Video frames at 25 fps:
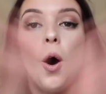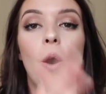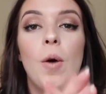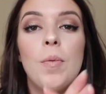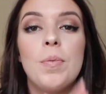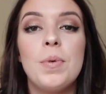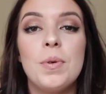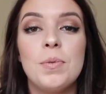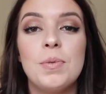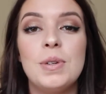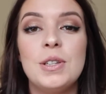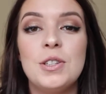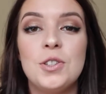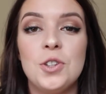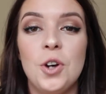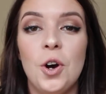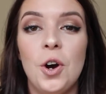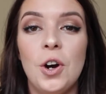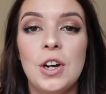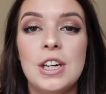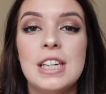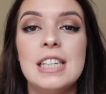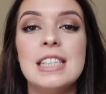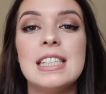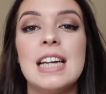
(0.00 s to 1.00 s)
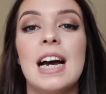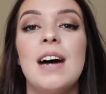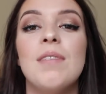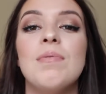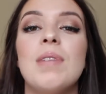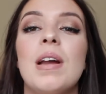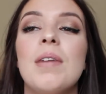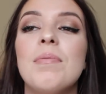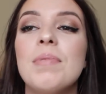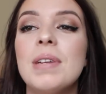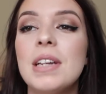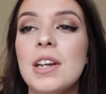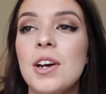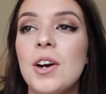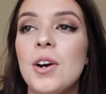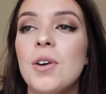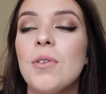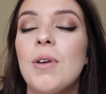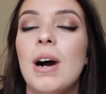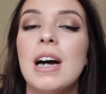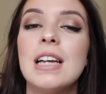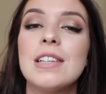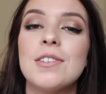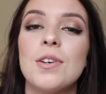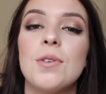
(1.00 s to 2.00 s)
Hope you enjoyed. Let me
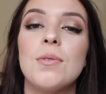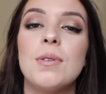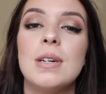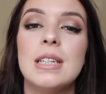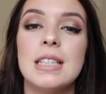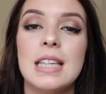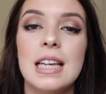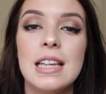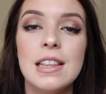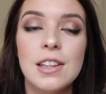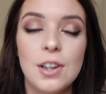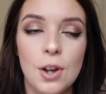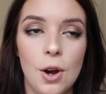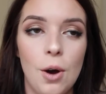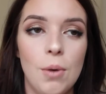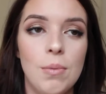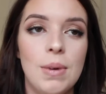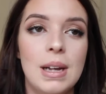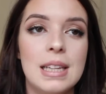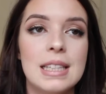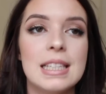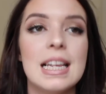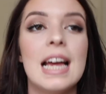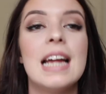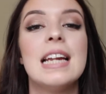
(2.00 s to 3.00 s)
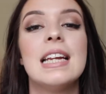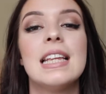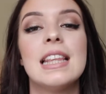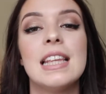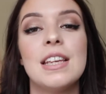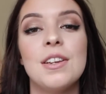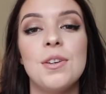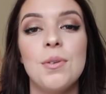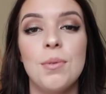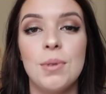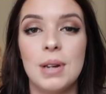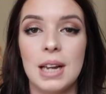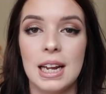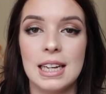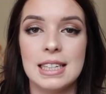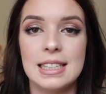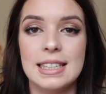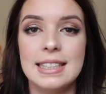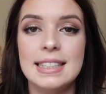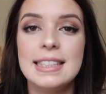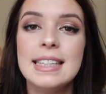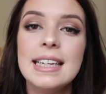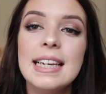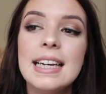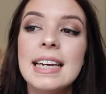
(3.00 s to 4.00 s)
know, as always, in the comments, anything you would like to
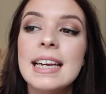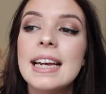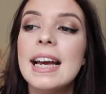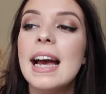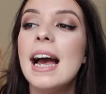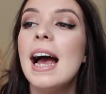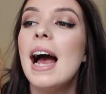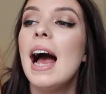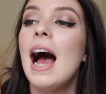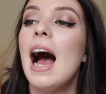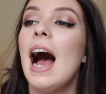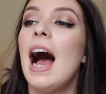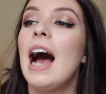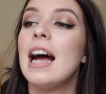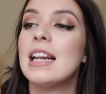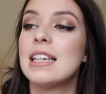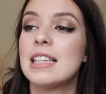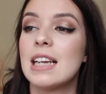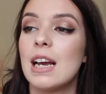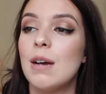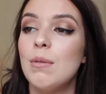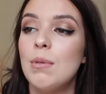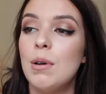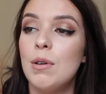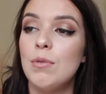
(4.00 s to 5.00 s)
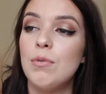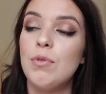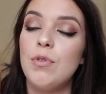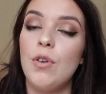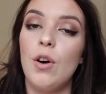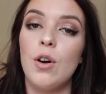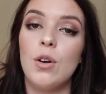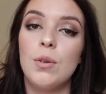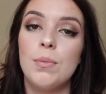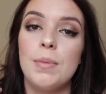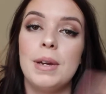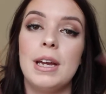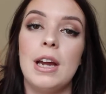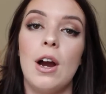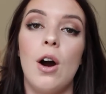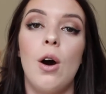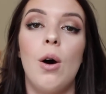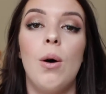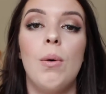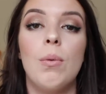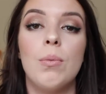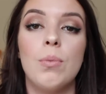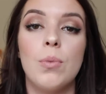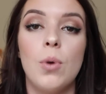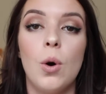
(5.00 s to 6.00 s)
see. And come and follow me
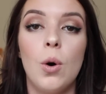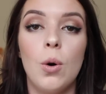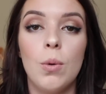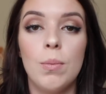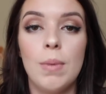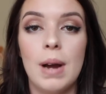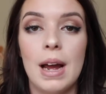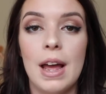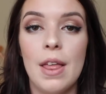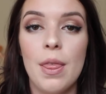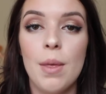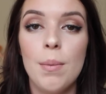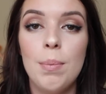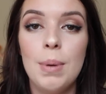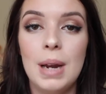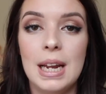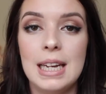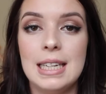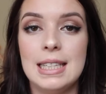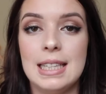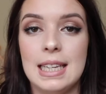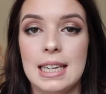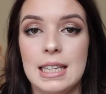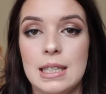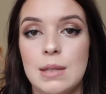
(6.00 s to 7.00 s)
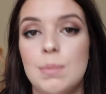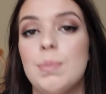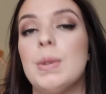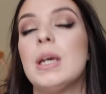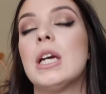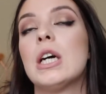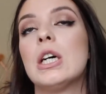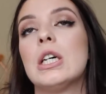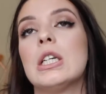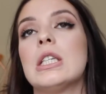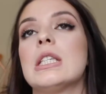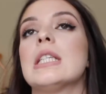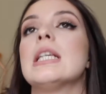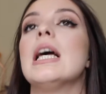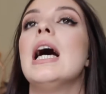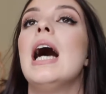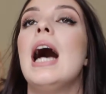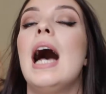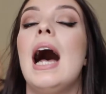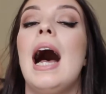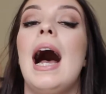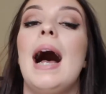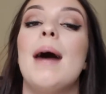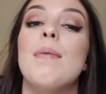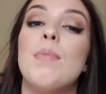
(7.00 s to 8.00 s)
on all my other places because
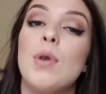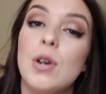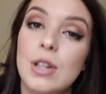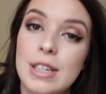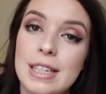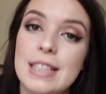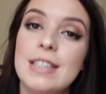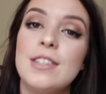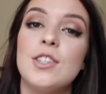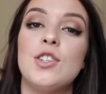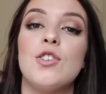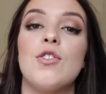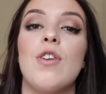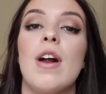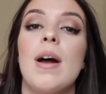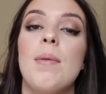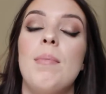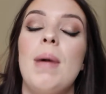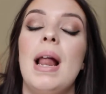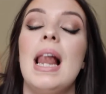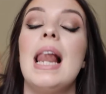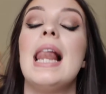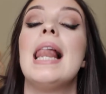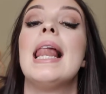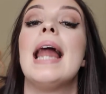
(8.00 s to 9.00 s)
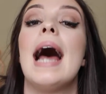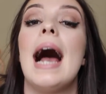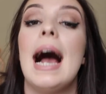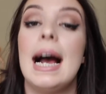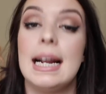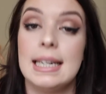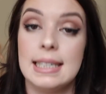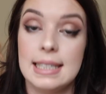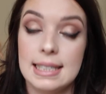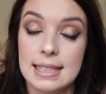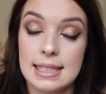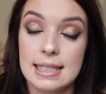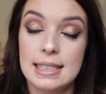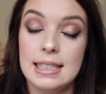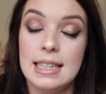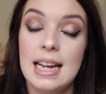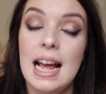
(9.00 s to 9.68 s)
I'm on Instagram a lot.